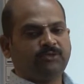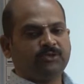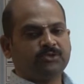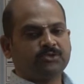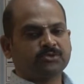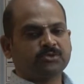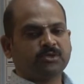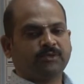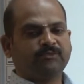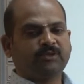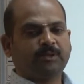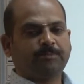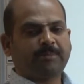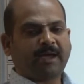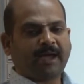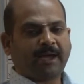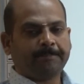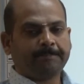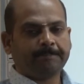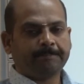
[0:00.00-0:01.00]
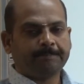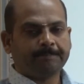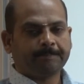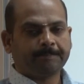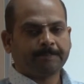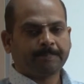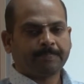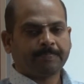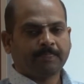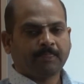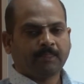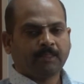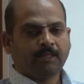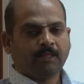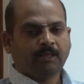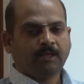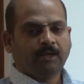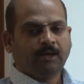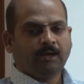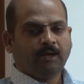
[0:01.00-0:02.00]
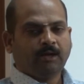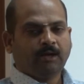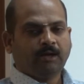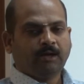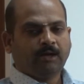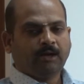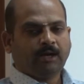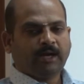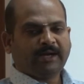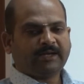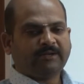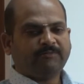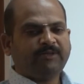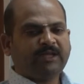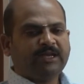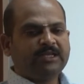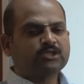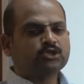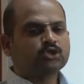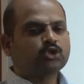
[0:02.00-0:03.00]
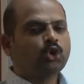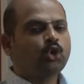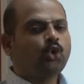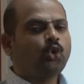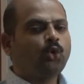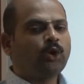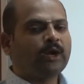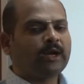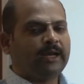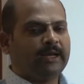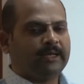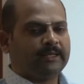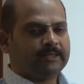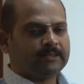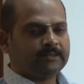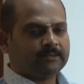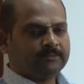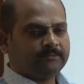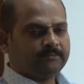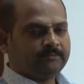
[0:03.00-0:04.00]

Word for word: features of the map at a very slow rate